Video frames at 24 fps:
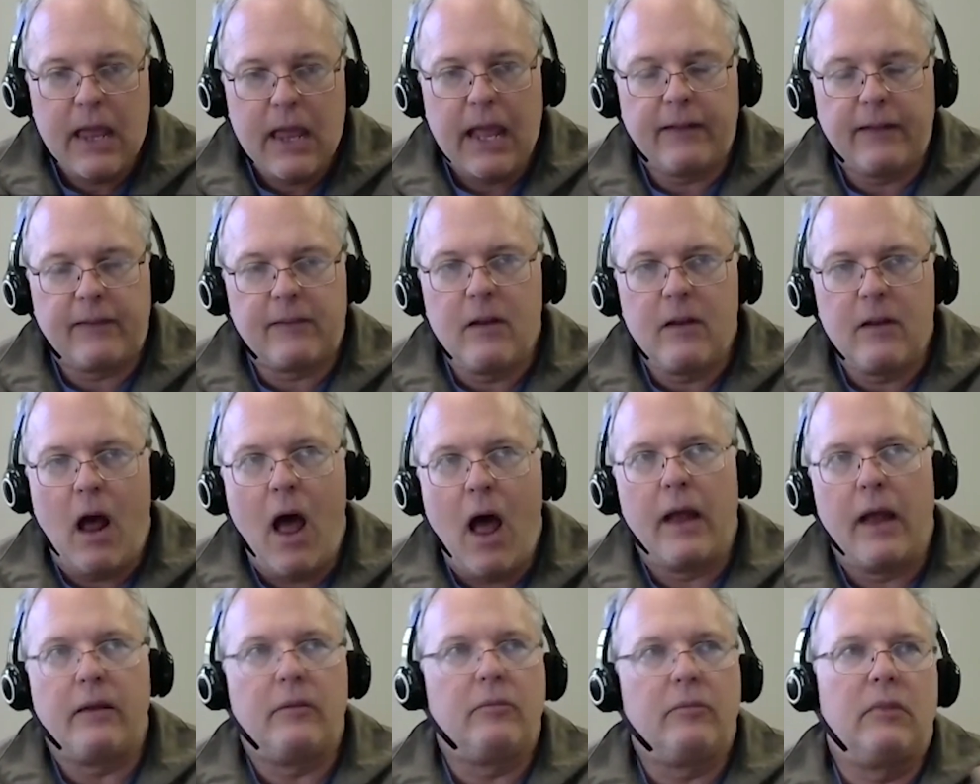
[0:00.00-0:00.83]
it's
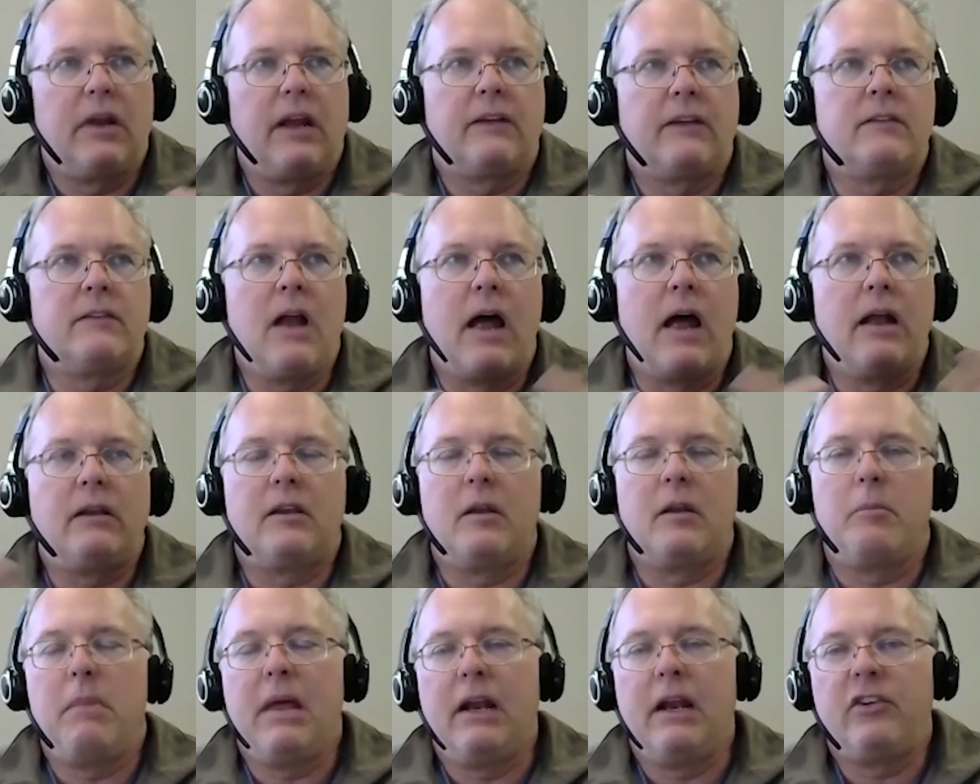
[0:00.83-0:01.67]
not
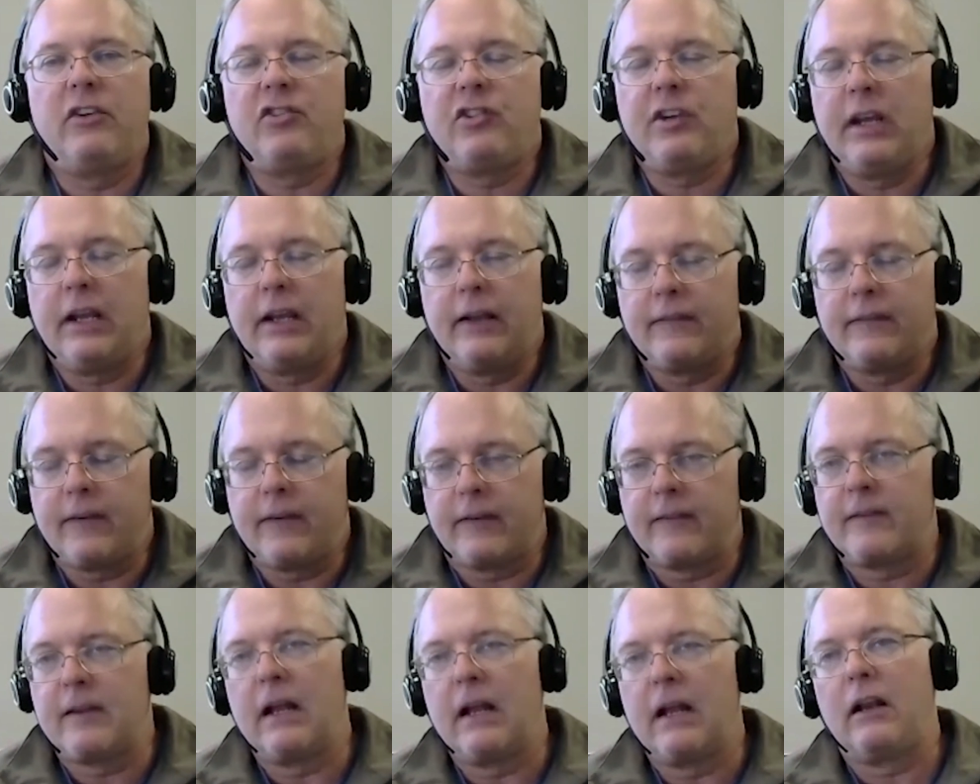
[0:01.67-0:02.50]
diminishing, it's
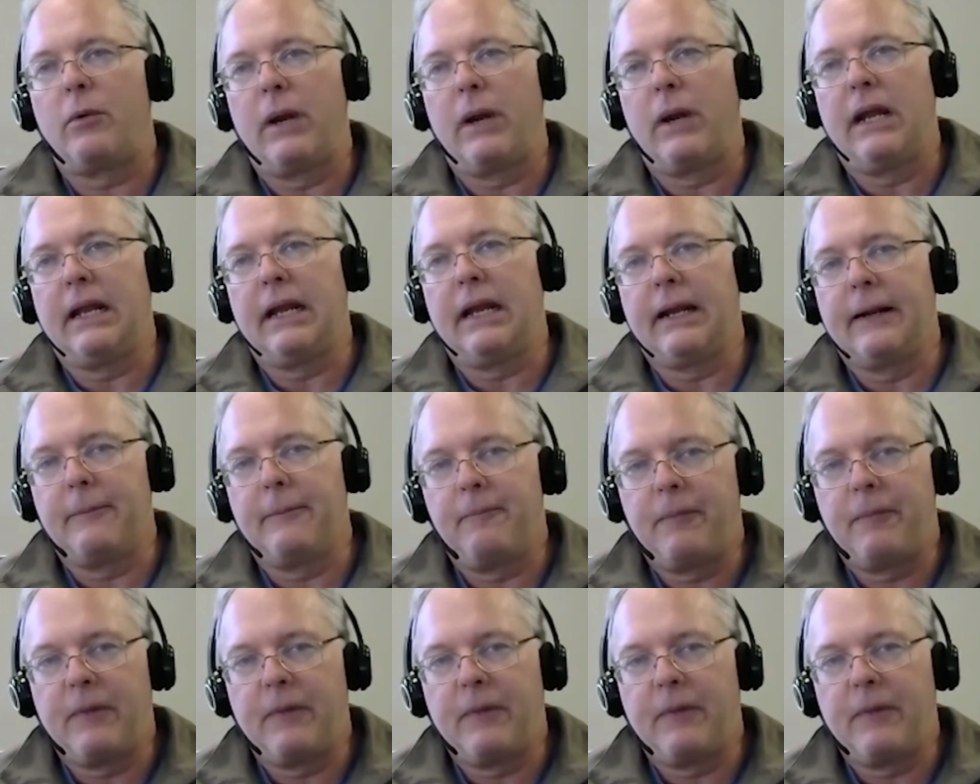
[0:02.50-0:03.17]
accelerating.